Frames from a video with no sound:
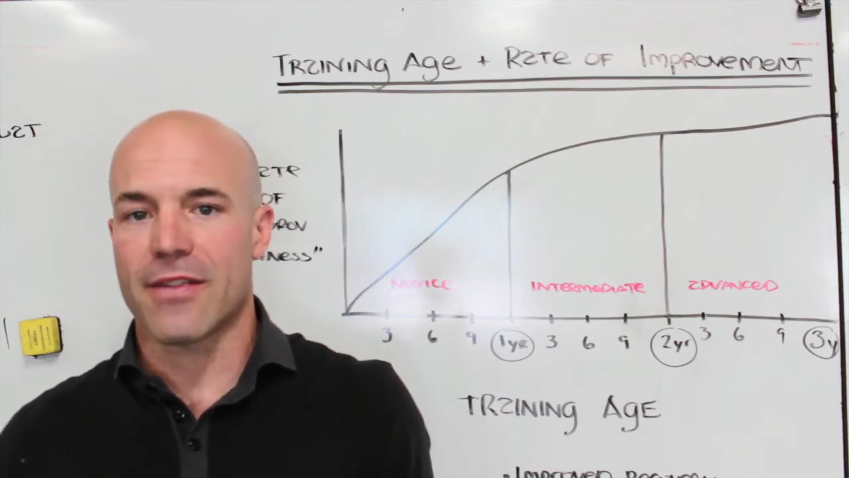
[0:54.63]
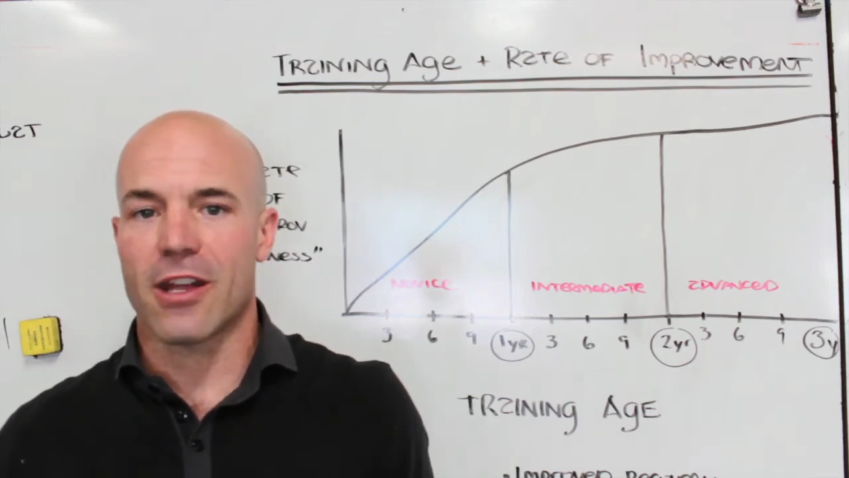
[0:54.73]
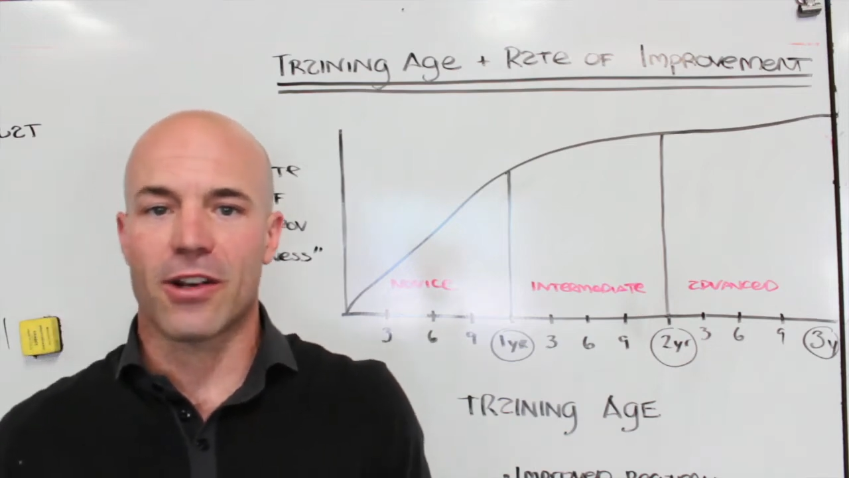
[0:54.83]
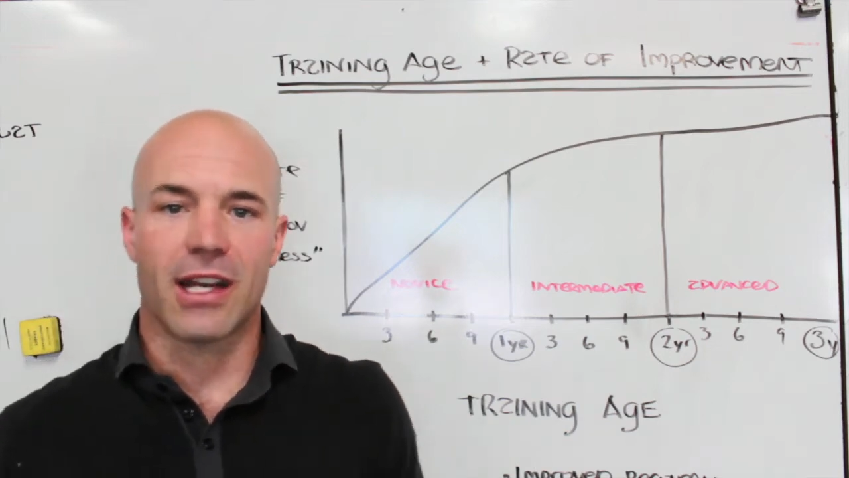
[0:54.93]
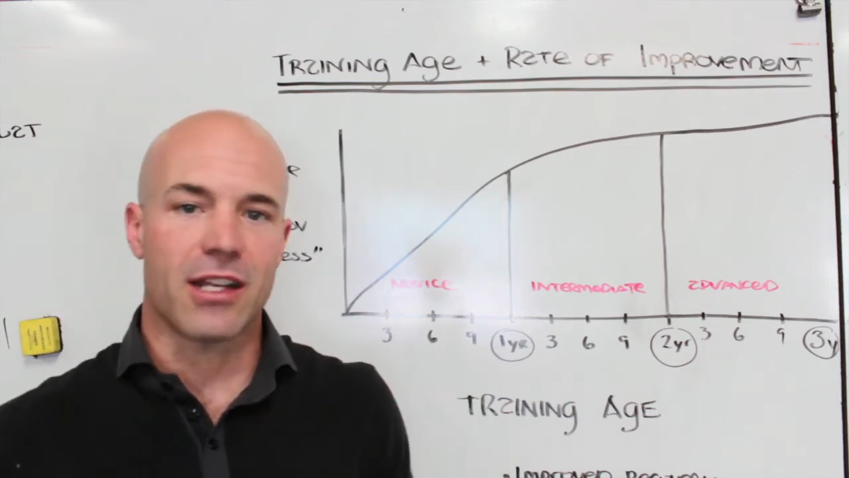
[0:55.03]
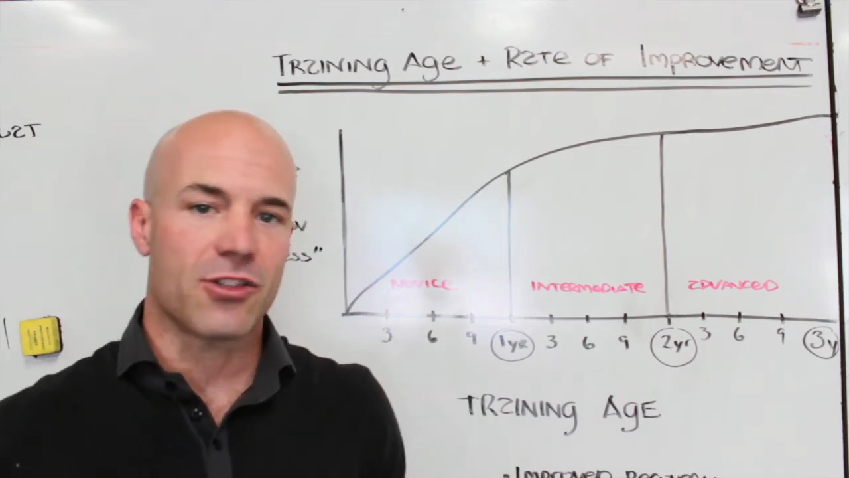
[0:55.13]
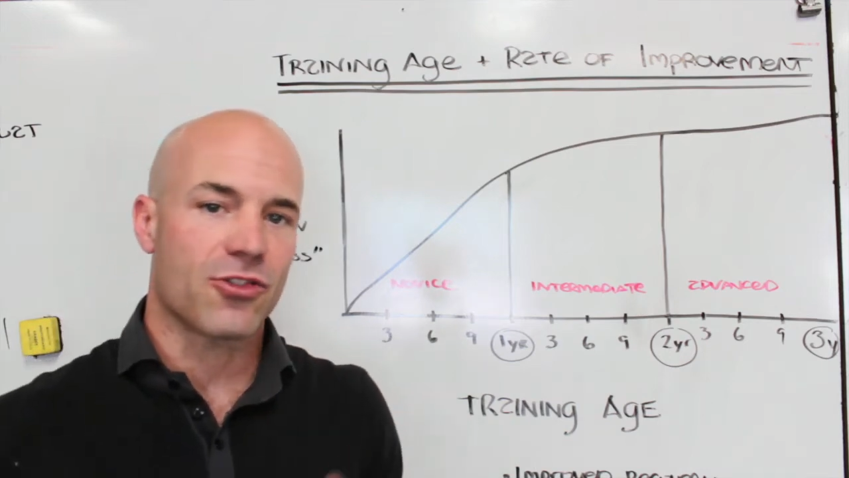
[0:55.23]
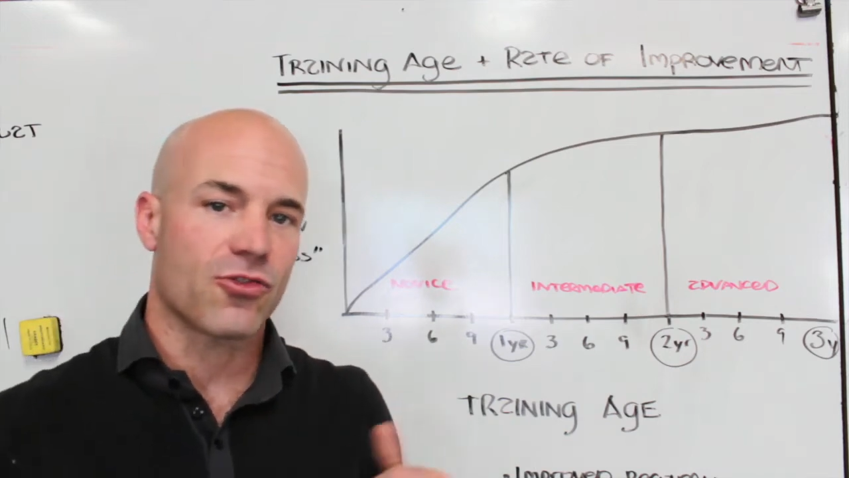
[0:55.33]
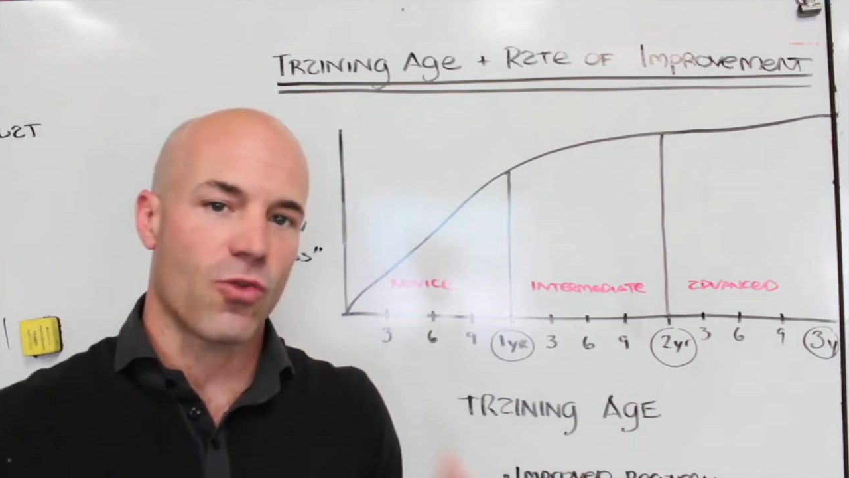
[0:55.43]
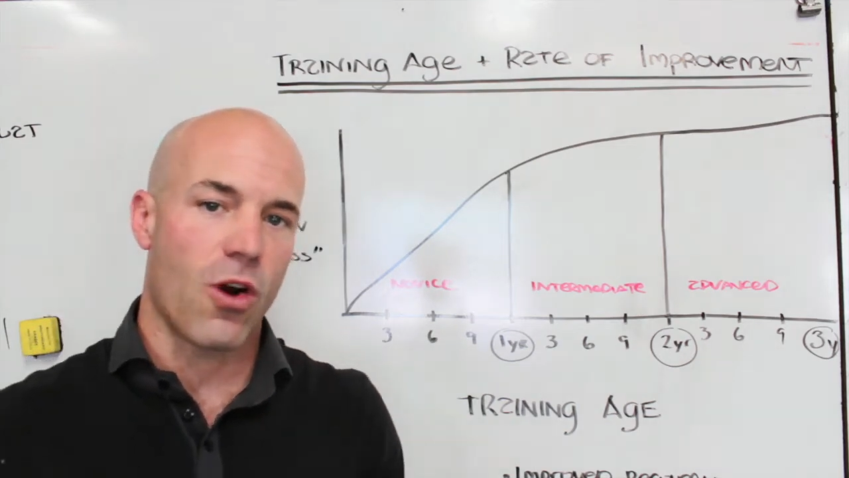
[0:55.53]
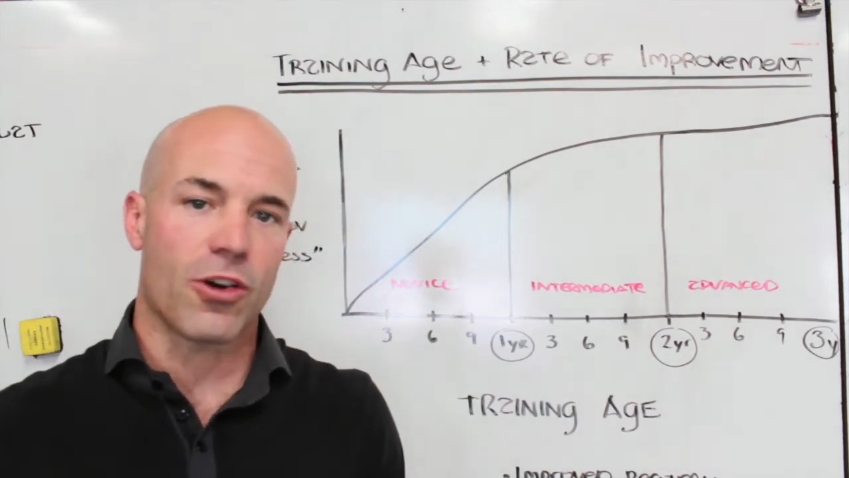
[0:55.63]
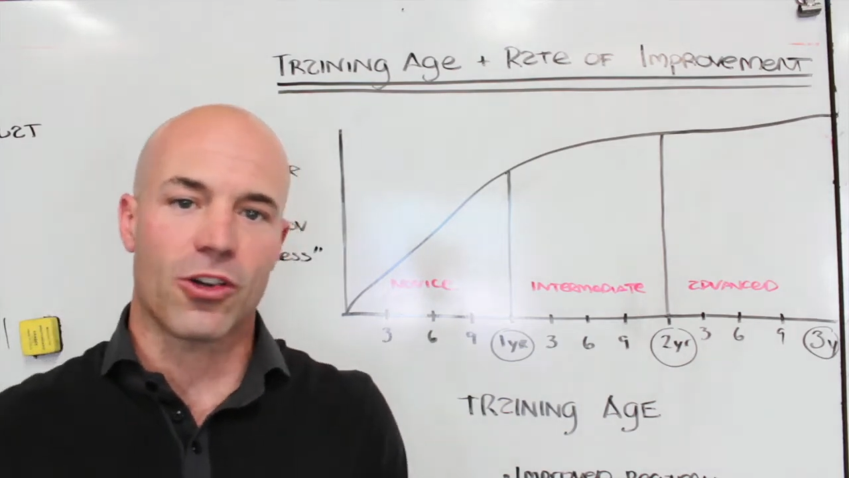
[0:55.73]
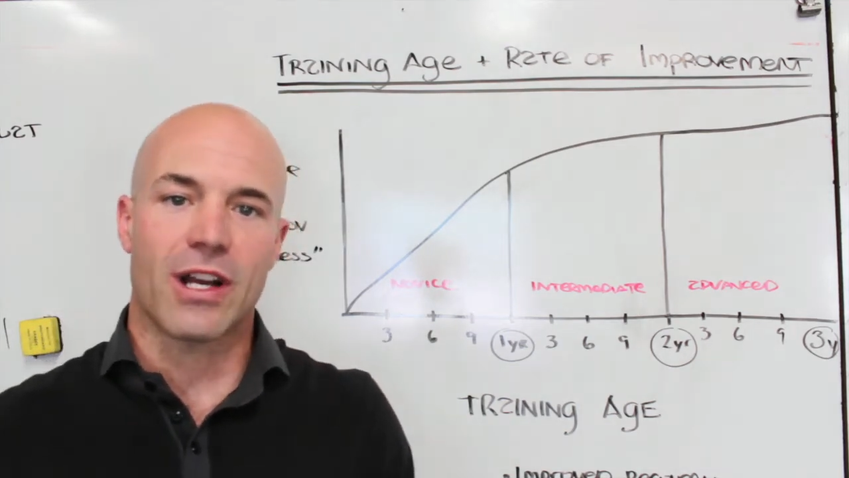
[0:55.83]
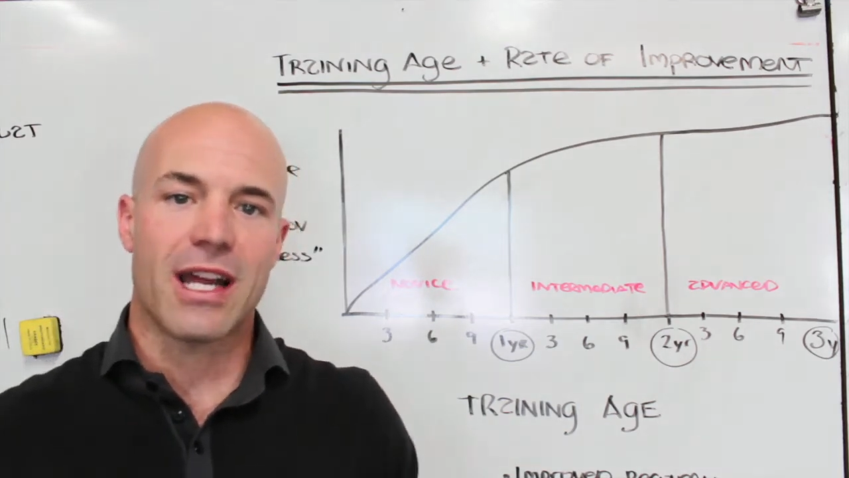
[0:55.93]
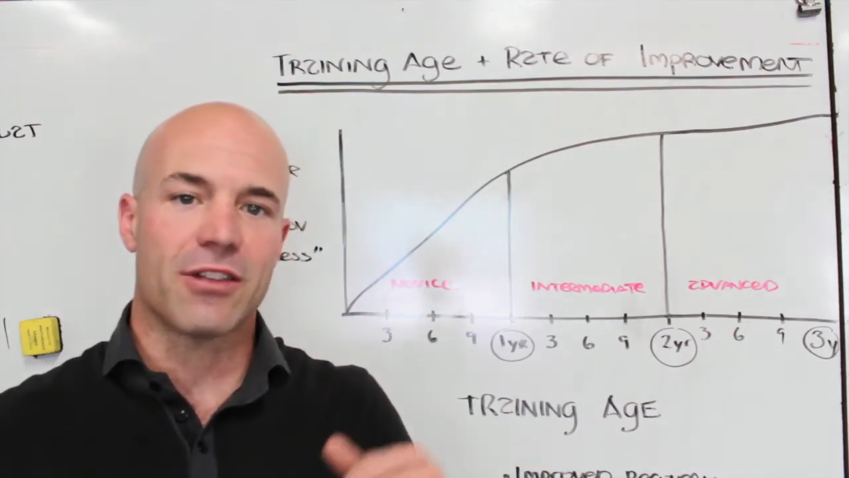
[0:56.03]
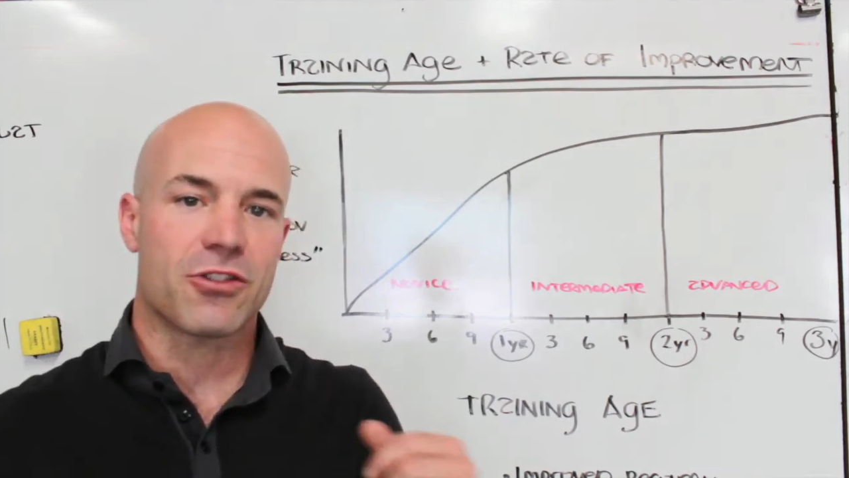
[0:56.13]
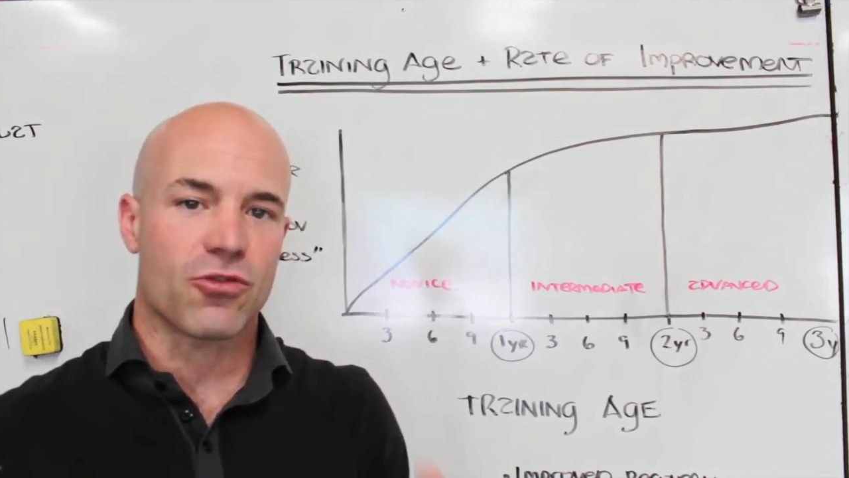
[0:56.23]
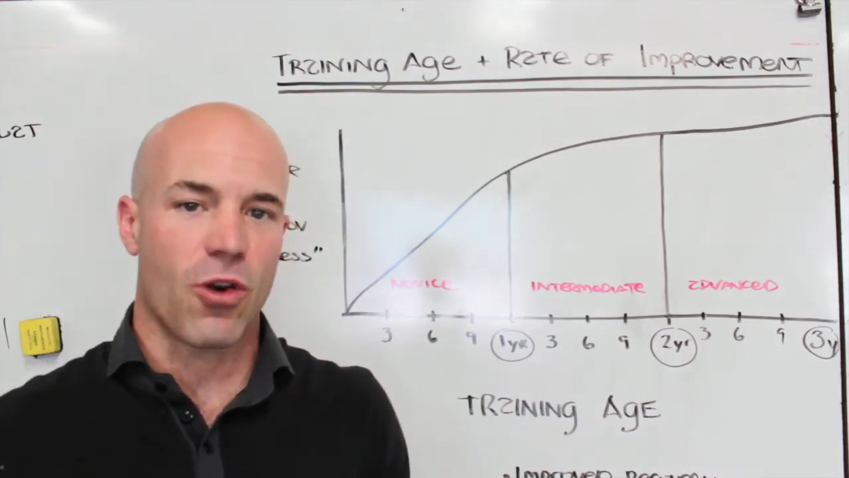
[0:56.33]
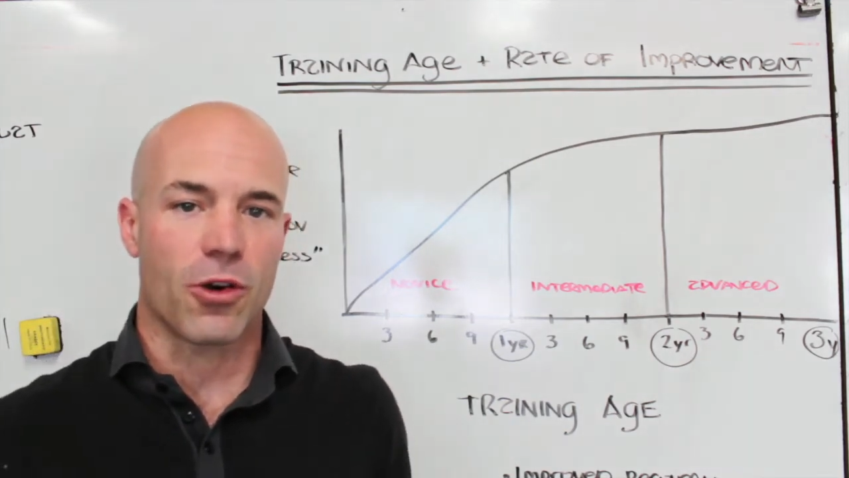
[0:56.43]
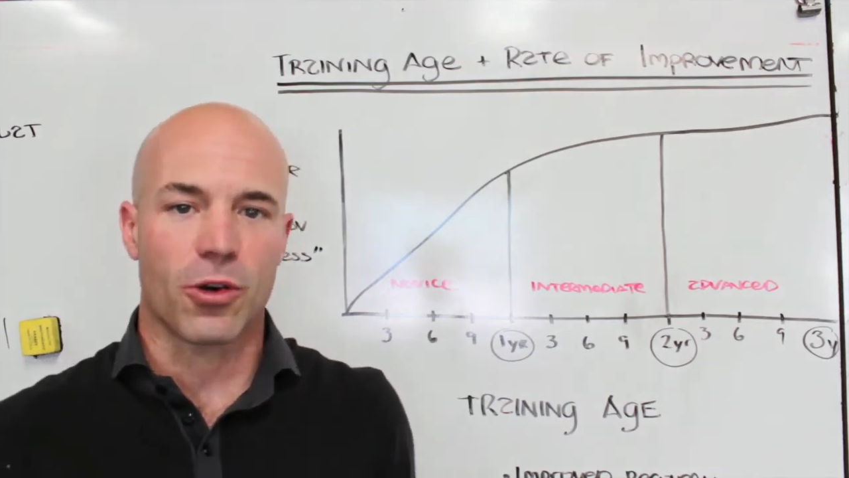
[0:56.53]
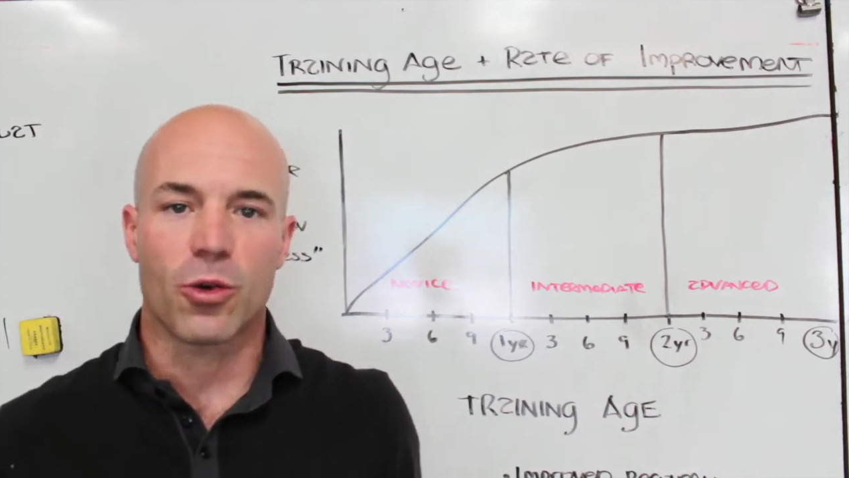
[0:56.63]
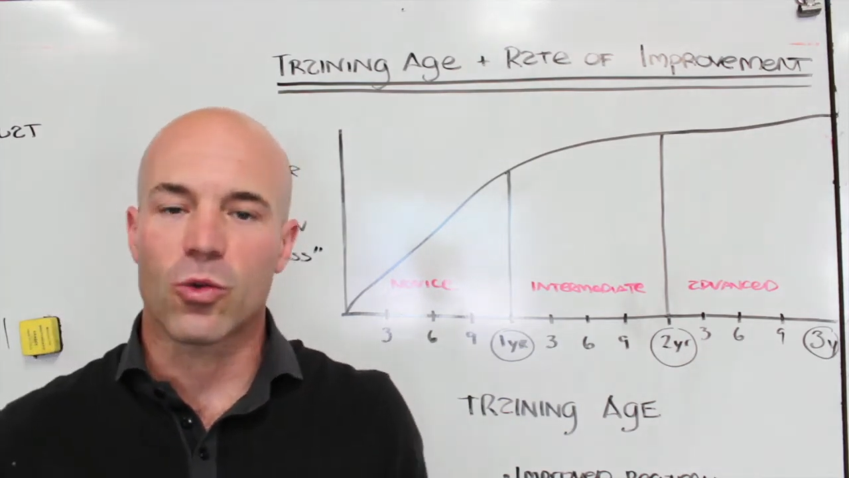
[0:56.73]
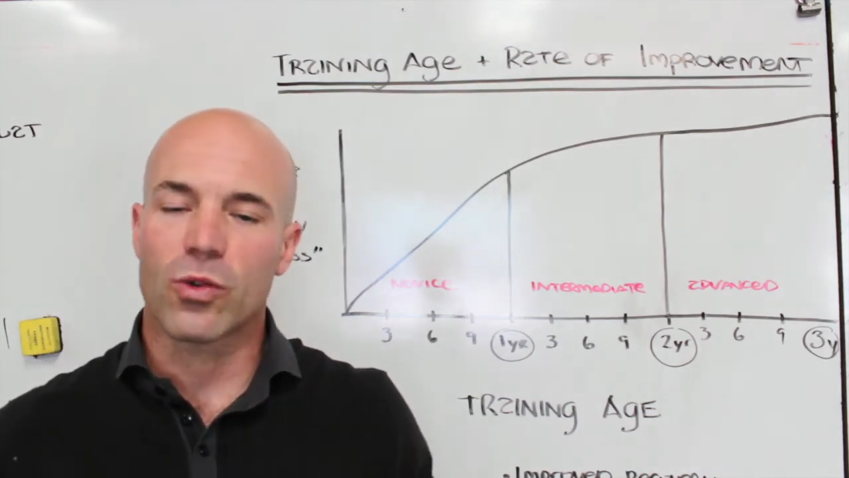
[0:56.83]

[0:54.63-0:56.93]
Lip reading: they are getting stronger and stronger,